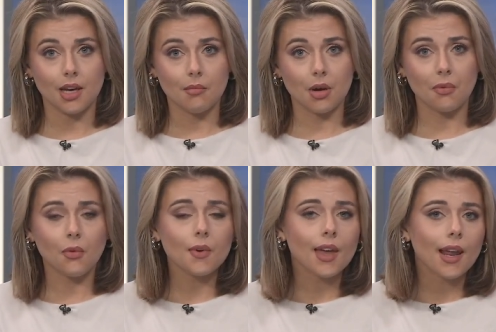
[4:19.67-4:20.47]
But
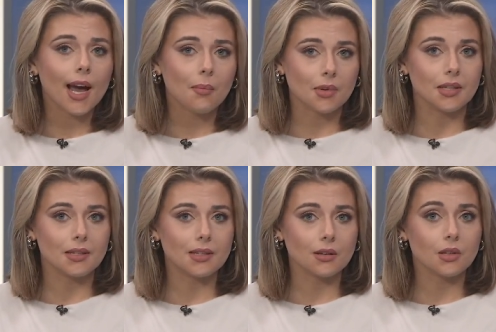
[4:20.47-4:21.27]
before that
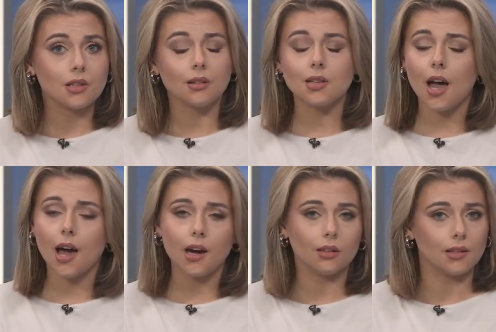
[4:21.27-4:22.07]
happens, they're still
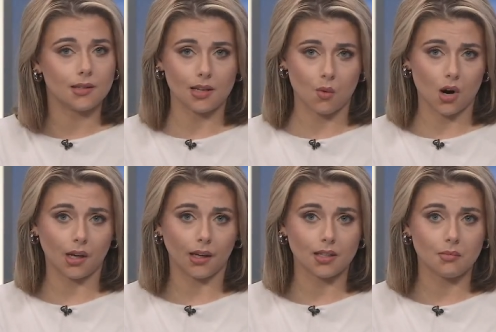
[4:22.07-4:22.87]
tirelessly
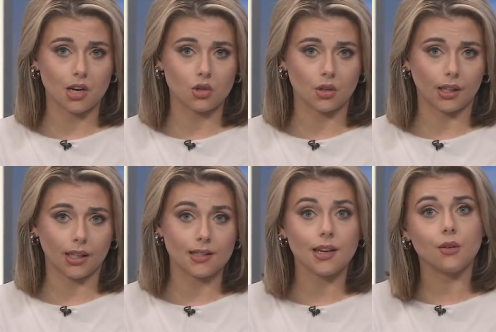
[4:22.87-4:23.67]
working to make sure
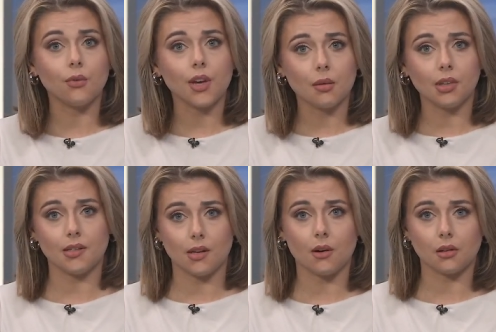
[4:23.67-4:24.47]
kids and
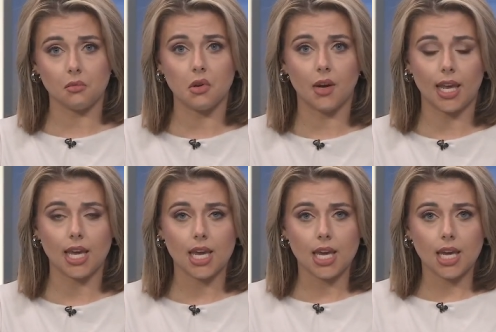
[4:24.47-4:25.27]
families in our community
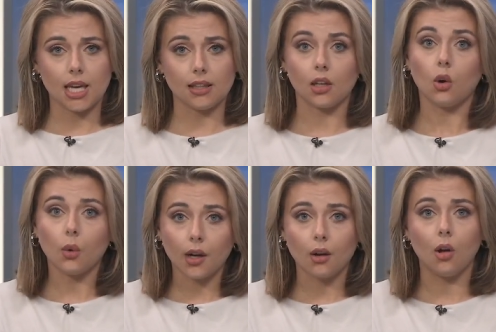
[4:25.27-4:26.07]
get the
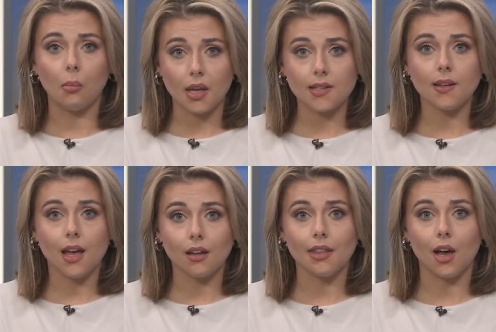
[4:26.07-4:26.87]
critical mental
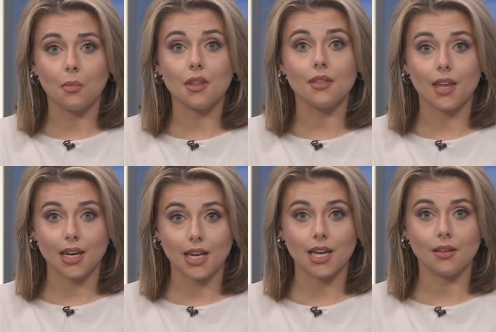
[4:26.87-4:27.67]
health help they
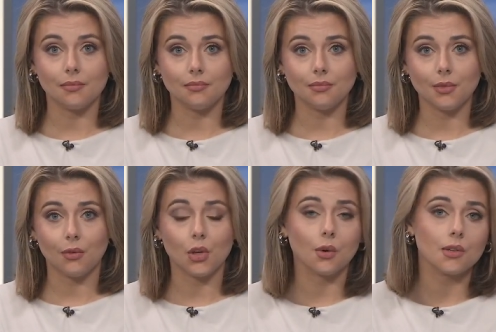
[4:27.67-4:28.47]
need.
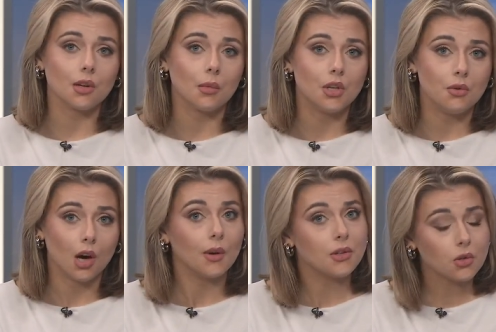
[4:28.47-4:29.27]
If you or someone you
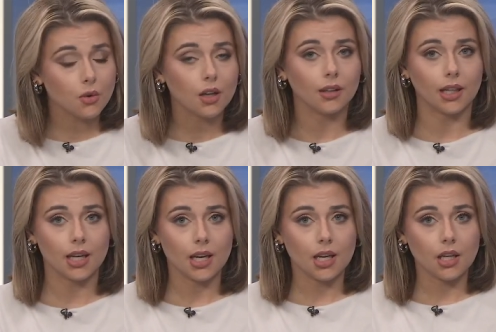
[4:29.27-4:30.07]
know is struggling,
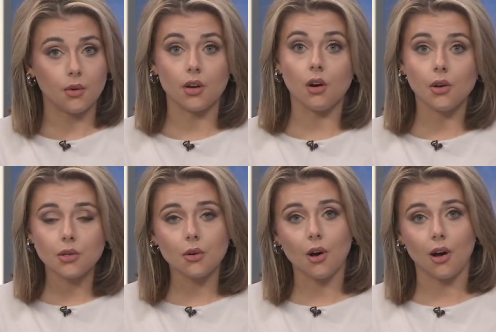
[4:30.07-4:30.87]
you can
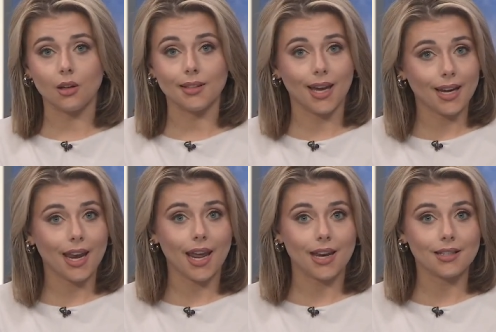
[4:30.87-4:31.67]
also call
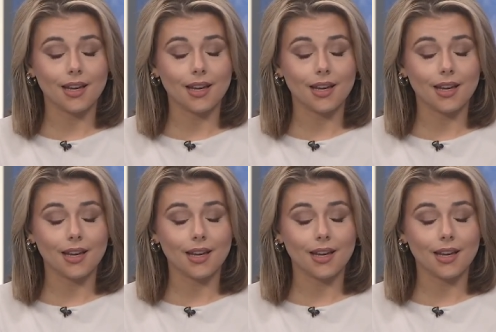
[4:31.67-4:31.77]
988